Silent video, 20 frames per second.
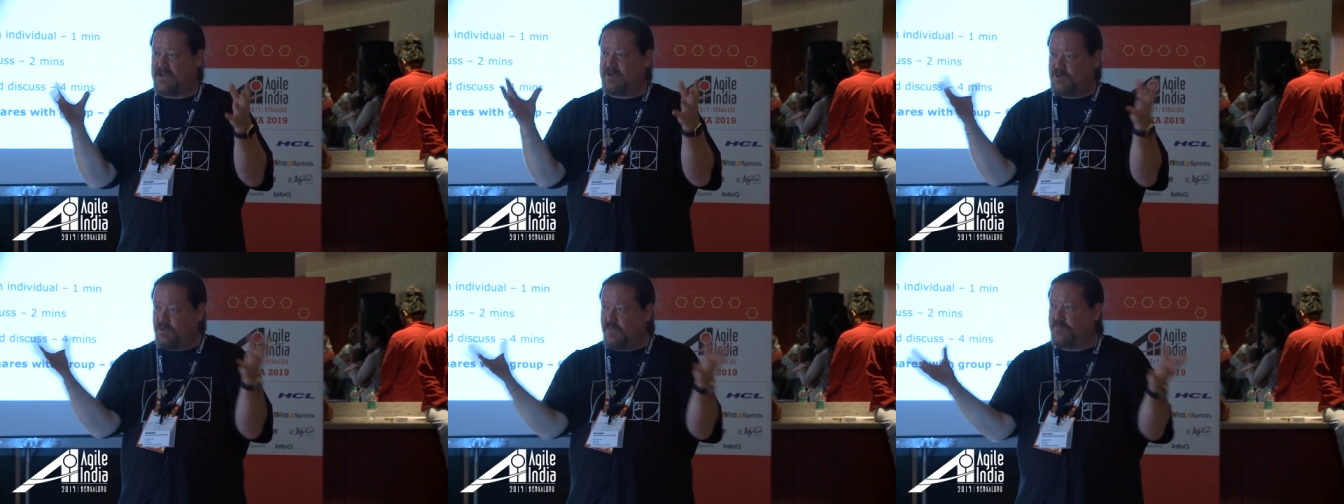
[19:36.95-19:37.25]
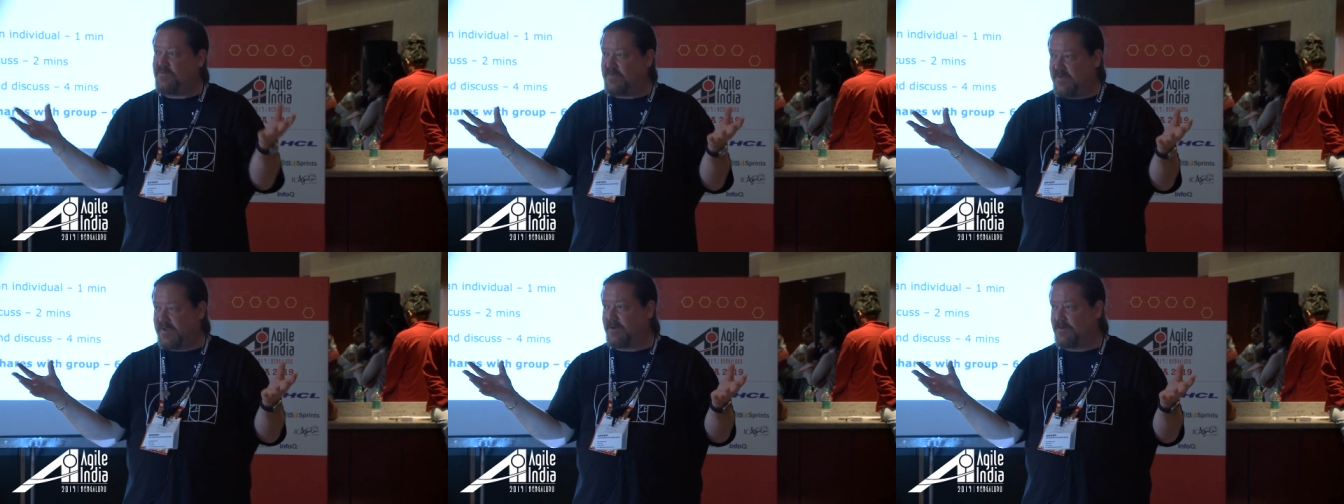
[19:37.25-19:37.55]
you
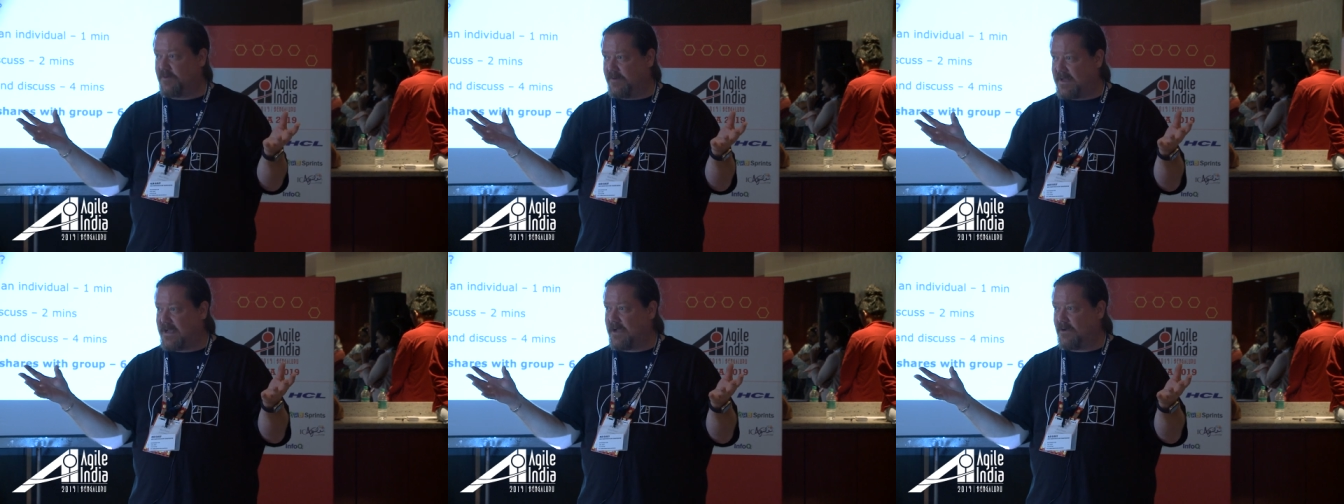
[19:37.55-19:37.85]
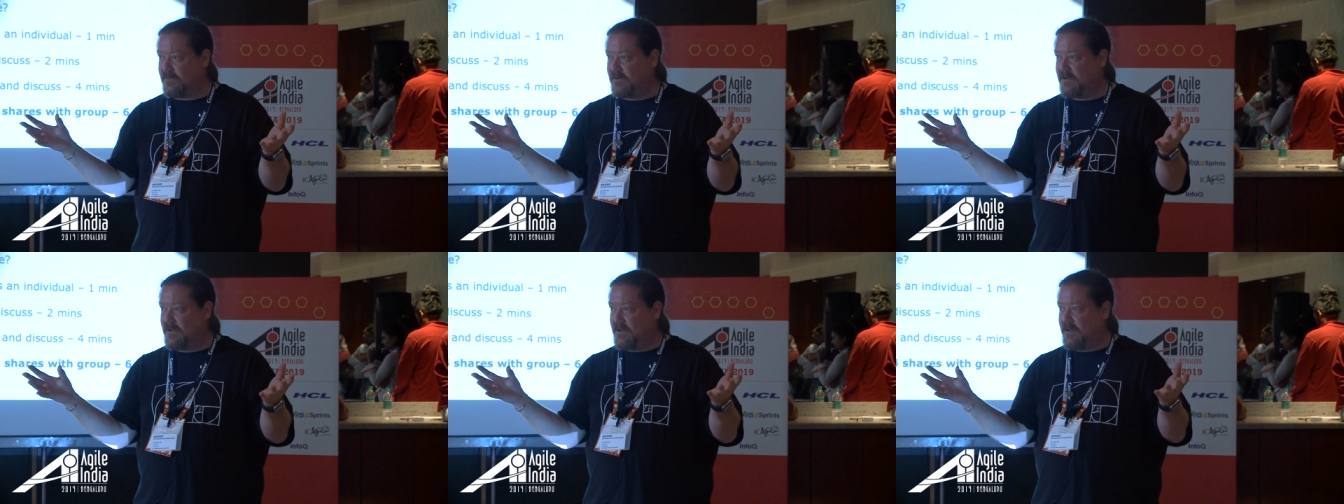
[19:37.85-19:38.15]
figure it
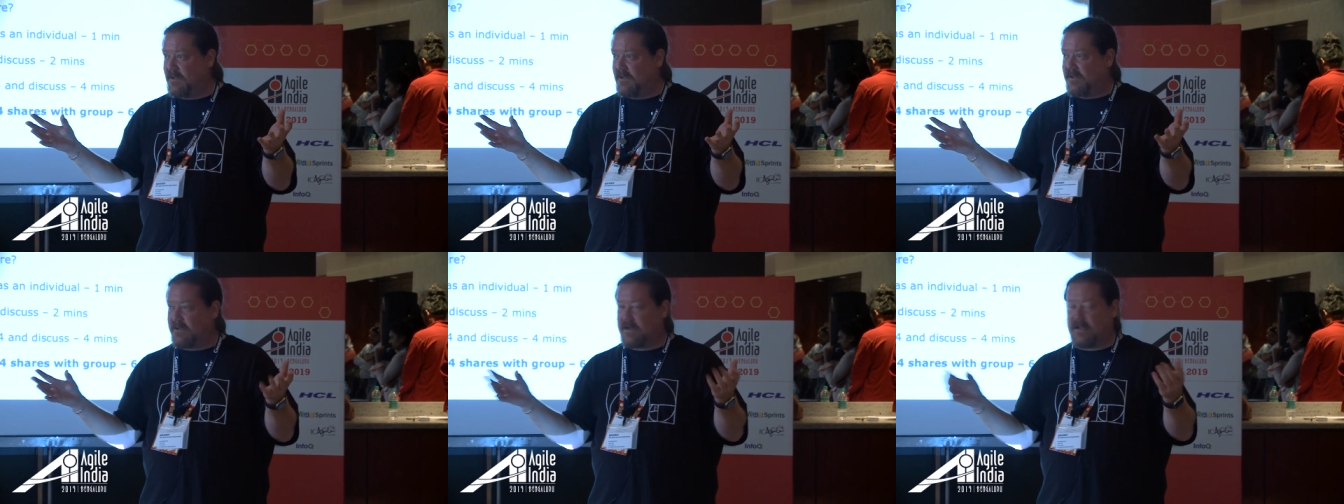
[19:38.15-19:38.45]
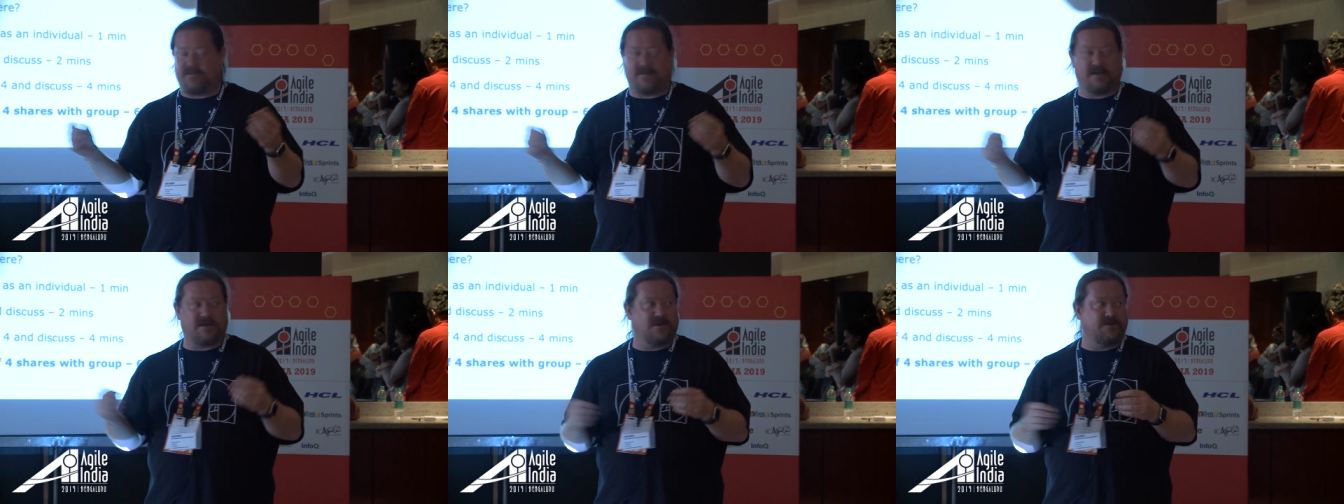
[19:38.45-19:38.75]
out. And
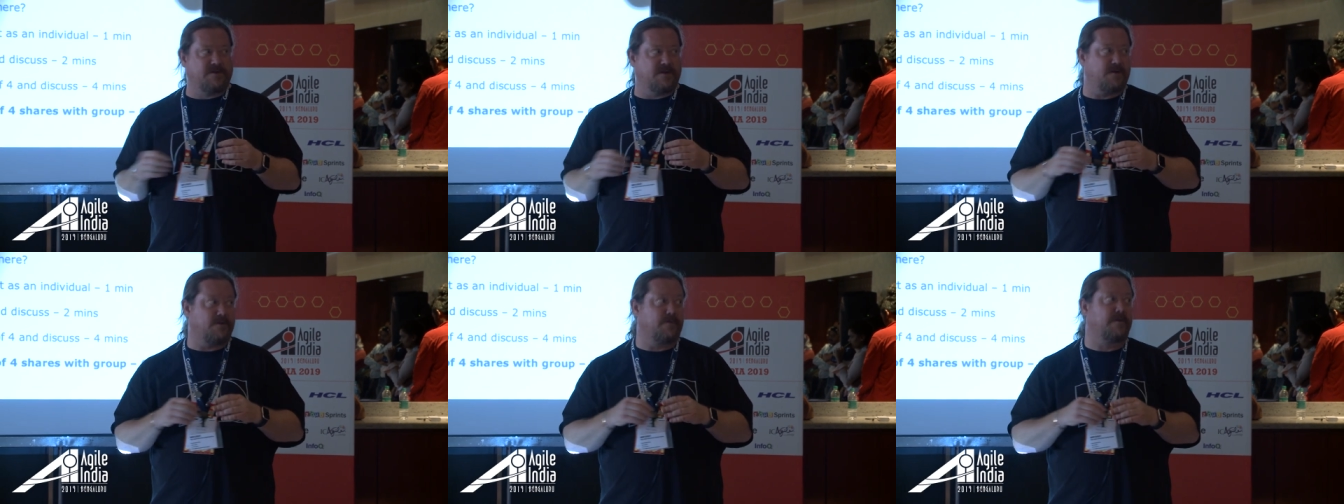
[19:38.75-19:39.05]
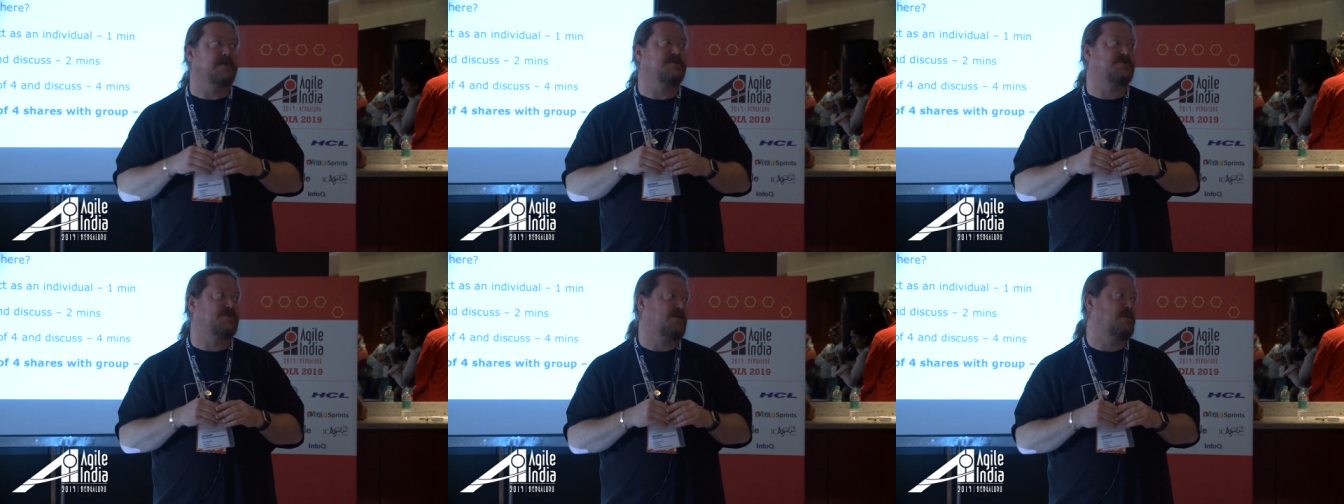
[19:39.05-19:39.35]
I think you did a
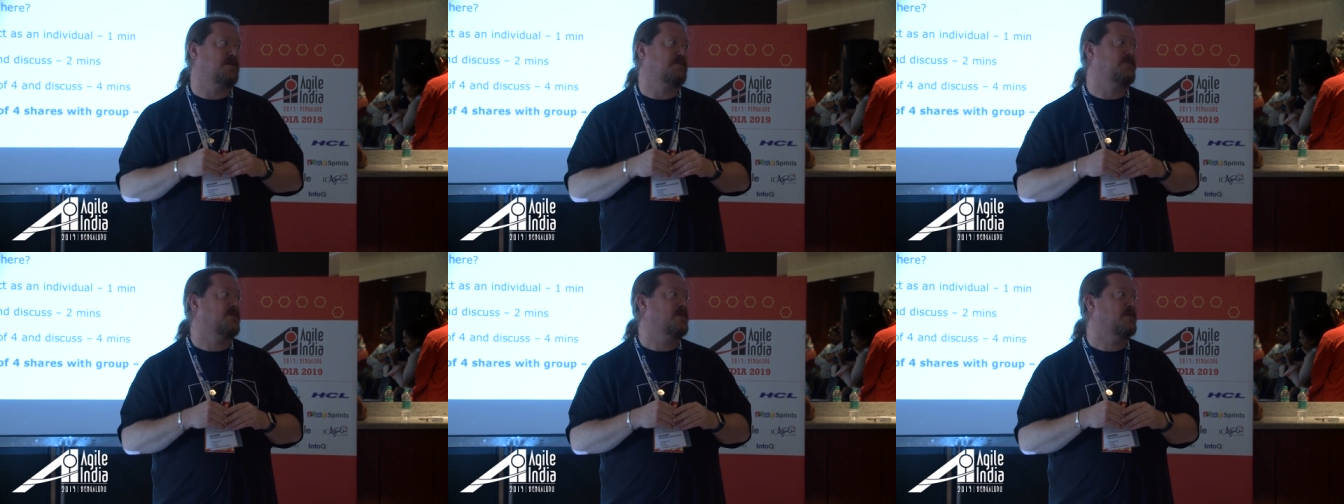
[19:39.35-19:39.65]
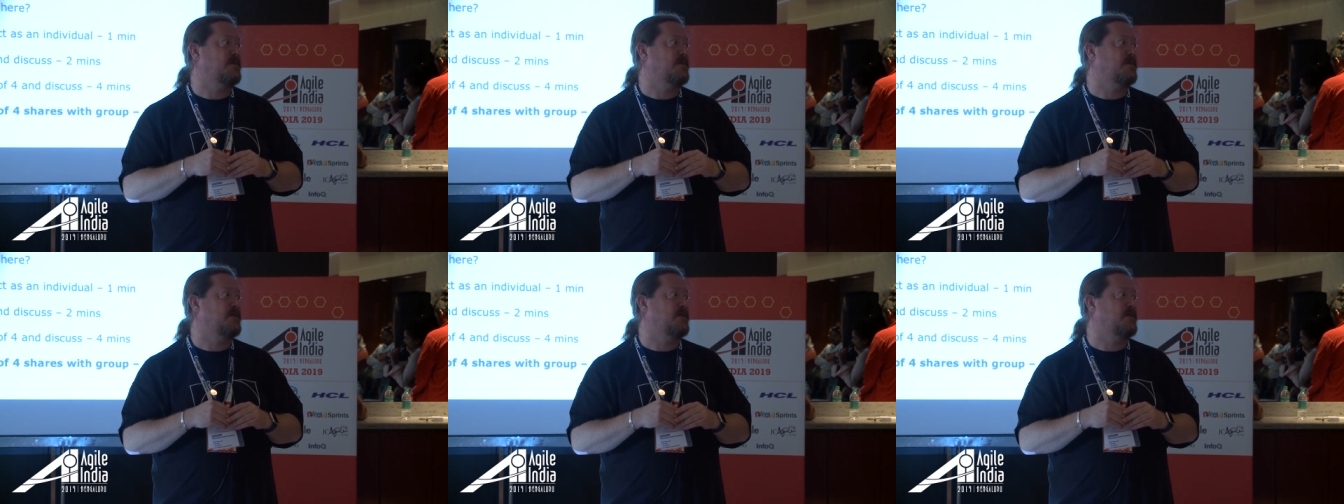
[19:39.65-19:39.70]
great job.